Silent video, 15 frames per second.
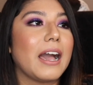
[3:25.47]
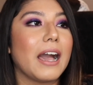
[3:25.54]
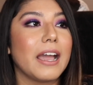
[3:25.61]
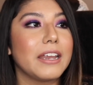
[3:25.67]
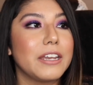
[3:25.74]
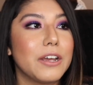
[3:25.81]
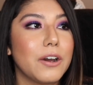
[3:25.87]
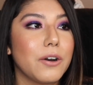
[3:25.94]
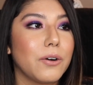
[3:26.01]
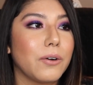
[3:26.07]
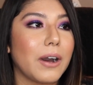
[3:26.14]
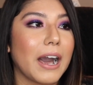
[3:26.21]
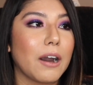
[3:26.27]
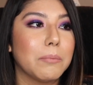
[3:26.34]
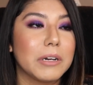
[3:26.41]
I
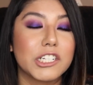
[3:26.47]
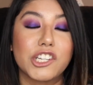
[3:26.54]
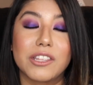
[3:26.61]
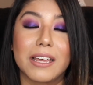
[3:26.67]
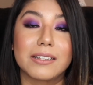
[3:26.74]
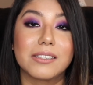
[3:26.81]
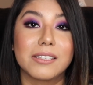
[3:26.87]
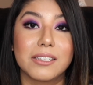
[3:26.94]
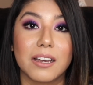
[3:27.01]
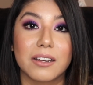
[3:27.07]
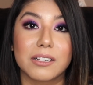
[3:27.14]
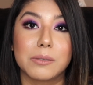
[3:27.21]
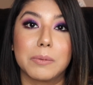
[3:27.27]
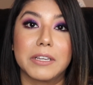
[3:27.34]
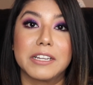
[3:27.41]
know how much that
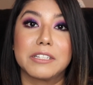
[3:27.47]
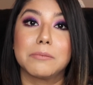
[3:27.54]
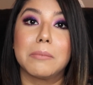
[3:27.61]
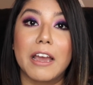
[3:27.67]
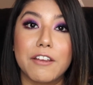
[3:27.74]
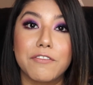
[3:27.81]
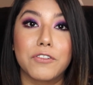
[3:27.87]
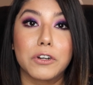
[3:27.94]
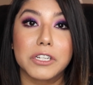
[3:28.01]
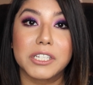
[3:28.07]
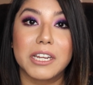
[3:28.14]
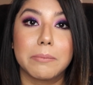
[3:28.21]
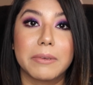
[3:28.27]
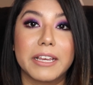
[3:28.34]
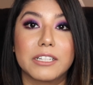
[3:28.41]
sucks because my
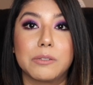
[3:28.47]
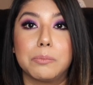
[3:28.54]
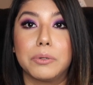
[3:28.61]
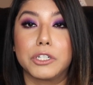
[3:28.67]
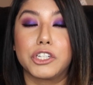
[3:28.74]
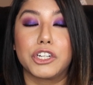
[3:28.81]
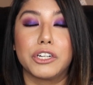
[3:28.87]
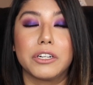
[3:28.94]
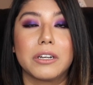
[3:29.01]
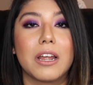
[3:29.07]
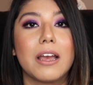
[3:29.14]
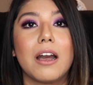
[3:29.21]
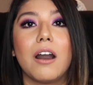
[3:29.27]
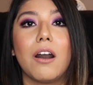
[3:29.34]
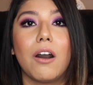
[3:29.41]
first name gets butchered
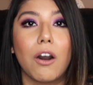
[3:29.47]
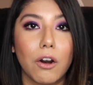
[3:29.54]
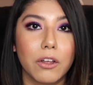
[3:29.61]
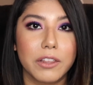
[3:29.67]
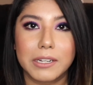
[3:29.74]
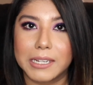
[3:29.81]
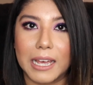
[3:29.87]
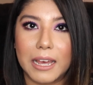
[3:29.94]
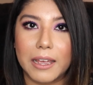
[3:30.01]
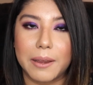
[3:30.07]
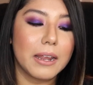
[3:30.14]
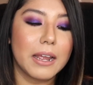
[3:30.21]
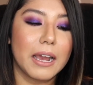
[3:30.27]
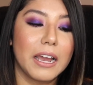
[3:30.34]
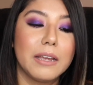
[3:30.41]
all the
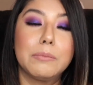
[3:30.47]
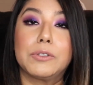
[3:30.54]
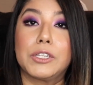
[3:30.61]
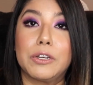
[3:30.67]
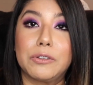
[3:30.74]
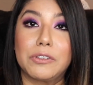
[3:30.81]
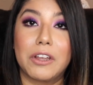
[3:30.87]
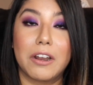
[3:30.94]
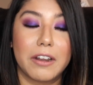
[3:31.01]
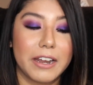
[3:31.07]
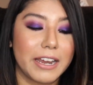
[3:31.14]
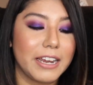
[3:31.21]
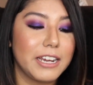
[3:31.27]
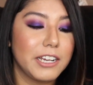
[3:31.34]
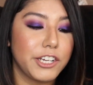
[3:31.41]
time. I am so
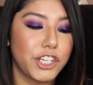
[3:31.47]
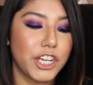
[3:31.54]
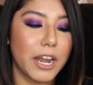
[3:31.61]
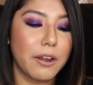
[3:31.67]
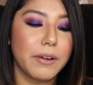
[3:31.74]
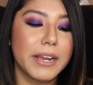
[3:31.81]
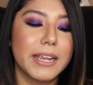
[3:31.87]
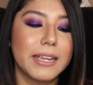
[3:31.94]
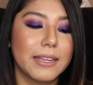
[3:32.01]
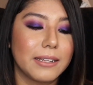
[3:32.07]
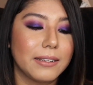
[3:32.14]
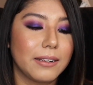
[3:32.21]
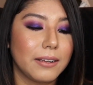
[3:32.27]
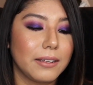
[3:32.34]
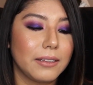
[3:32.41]
sorry.
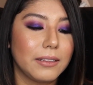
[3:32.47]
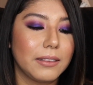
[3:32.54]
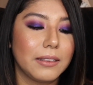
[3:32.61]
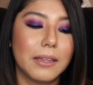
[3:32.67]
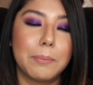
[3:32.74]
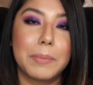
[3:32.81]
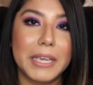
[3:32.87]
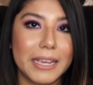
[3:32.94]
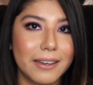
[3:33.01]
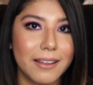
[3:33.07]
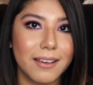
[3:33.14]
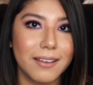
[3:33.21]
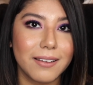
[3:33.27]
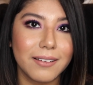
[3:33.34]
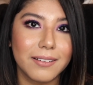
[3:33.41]
Sherry
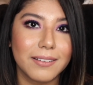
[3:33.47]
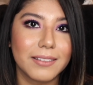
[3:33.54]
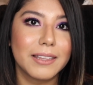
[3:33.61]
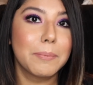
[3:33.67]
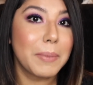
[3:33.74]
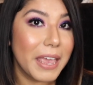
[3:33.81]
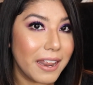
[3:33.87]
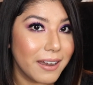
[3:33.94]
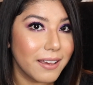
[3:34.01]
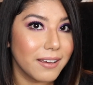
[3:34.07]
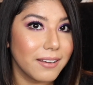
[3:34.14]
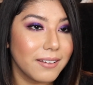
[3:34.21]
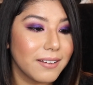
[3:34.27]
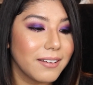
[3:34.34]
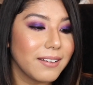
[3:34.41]
Lapena,
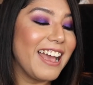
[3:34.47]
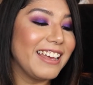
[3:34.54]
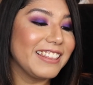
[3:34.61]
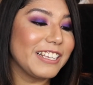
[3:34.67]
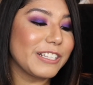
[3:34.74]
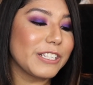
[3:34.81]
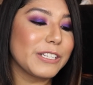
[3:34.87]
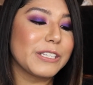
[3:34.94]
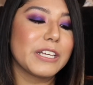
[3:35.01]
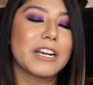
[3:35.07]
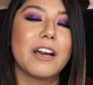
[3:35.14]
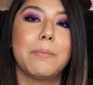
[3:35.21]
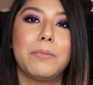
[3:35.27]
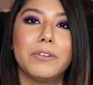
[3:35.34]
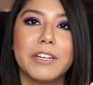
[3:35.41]
and this is The
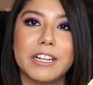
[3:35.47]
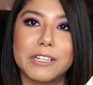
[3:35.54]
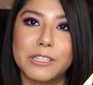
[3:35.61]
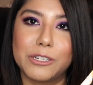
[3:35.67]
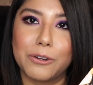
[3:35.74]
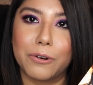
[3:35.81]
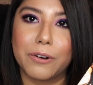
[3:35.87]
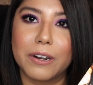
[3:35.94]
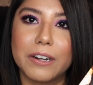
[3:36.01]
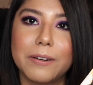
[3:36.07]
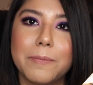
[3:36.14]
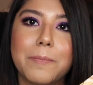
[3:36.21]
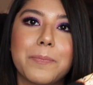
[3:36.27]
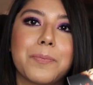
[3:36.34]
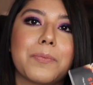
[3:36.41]
Couple Next
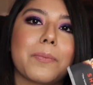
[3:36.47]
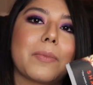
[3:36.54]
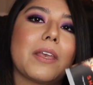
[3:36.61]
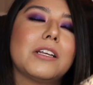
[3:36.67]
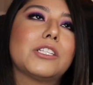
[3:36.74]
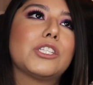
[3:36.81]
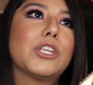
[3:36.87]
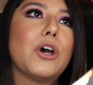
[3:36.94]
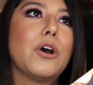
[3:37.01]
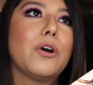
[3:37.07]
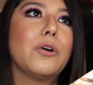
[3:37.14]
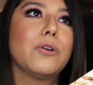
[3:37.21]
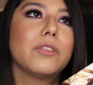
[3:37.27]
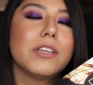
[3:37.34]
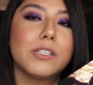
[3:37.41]
Door.
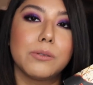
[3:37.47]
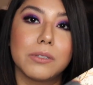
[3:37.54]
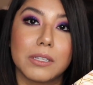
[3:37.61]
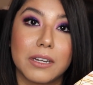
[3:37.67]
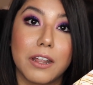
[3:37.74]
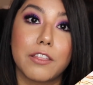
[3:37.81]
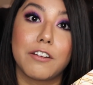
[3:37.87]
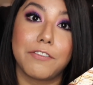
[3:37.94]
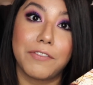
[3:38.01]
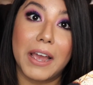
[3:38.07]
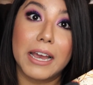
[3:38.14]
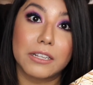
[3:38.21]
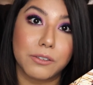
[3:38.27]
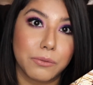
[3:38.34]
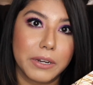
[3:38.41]
So this was another
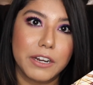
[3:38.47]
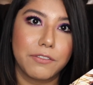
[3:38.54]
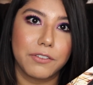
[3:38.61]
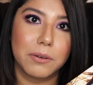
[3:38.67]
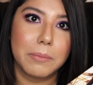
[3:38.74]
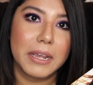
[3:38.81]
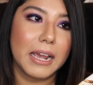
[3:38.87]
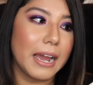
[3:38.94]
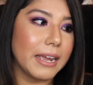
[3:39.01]
fast read for me.